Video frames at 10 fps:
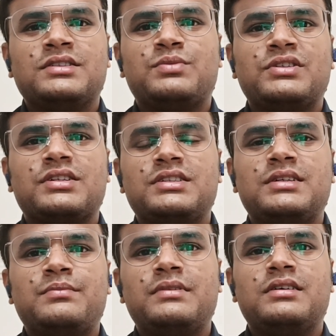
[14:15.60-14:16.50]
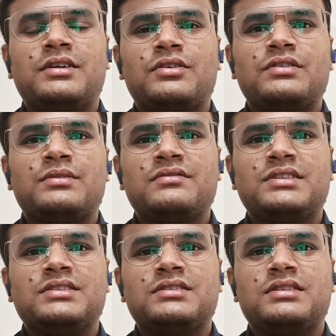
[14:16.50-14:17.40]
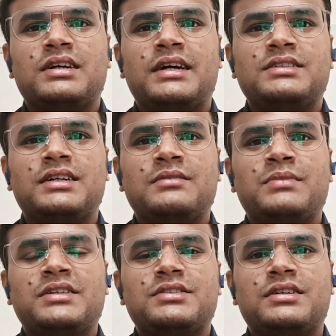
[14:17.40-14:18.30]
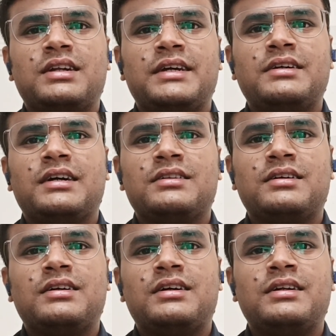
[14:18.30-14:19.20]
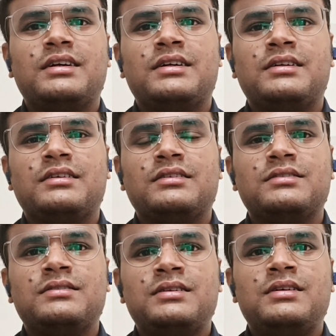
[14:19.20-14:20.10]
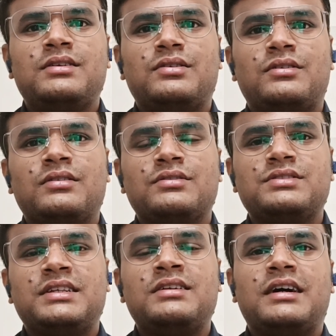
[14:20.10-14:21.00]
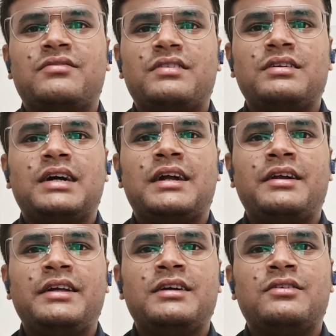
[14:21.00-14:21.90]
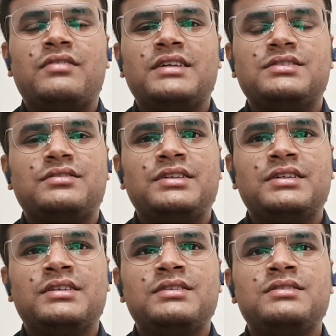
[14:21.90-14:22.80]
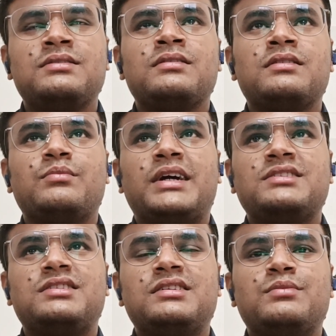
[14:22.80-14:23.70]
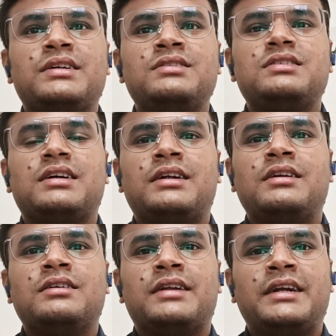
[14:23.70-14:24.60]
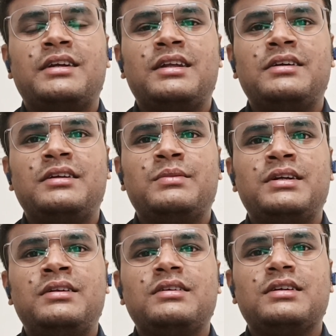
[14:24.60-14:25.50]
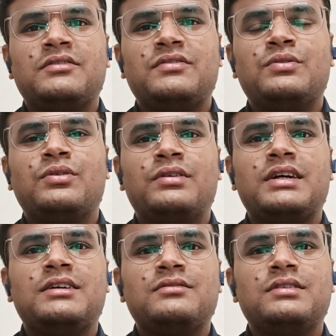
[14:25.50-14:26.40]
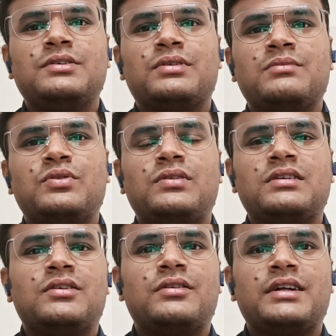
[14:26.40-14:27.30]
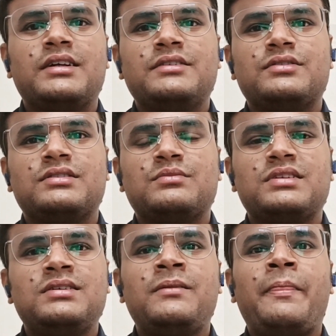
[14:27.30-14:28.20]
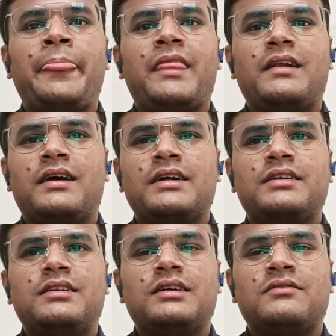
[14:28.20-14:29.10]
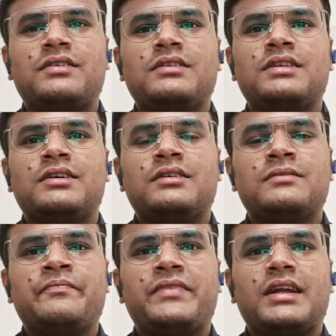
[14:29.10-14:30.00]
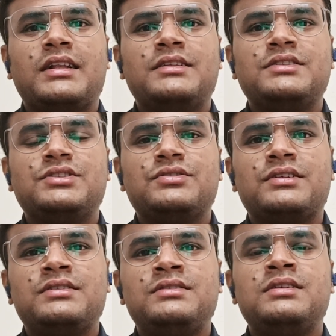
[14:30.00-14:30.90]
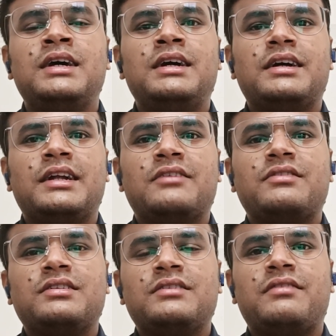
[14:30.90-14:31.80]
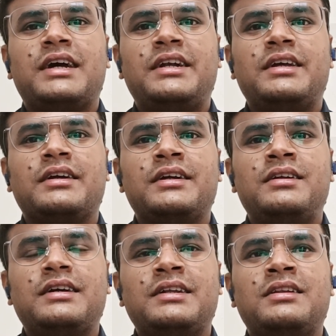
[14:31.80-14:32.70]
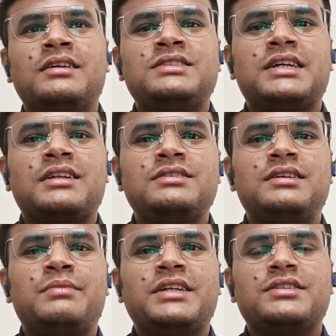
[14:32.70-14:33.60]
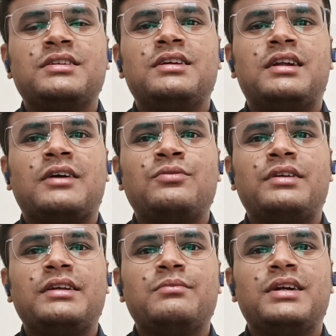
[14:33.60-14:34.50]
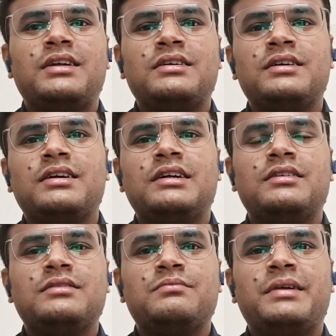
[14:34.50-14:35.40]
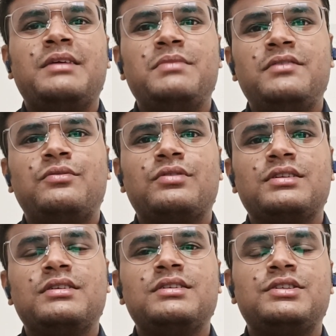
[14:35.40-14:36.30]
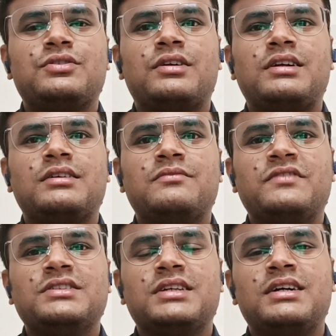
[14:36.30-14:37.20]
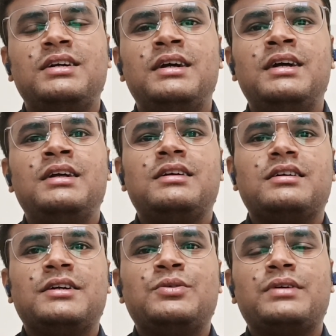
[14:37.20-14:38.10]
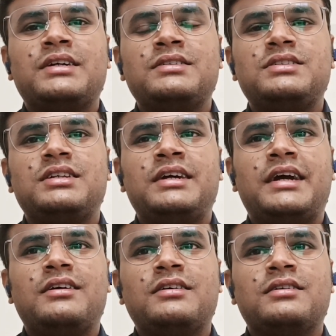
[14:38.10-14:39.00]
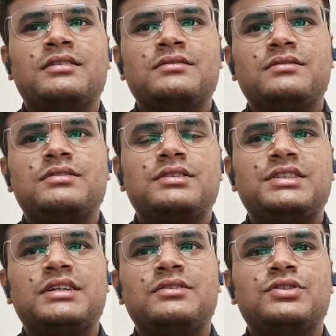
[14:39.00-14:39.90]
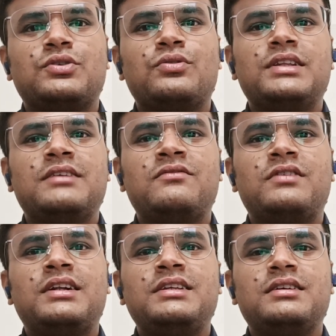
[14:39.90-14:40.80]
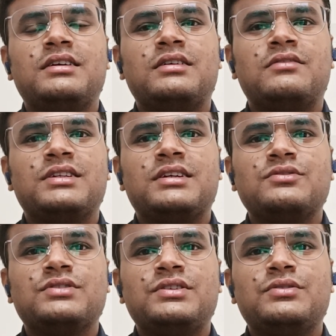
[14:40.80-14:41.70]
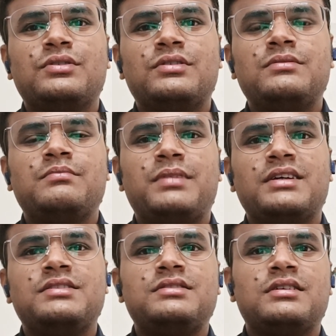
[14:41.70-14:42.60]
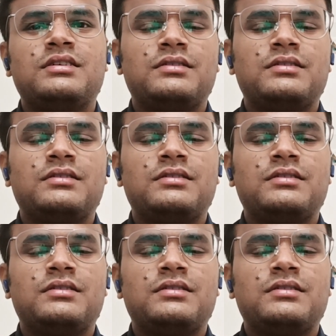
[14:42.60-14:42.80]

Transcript: sponsorship document, which is as I mentioned, like Aadhaar card and all those things. After RTR of last 3 years, bank statements and rental agreement. If you don't have, you can book hotels or something. Like after the health insurance. And after the flight ticket, in the checklist they mentioned the round trip, but it may be for the short term visa. You can show them 1000 euro plus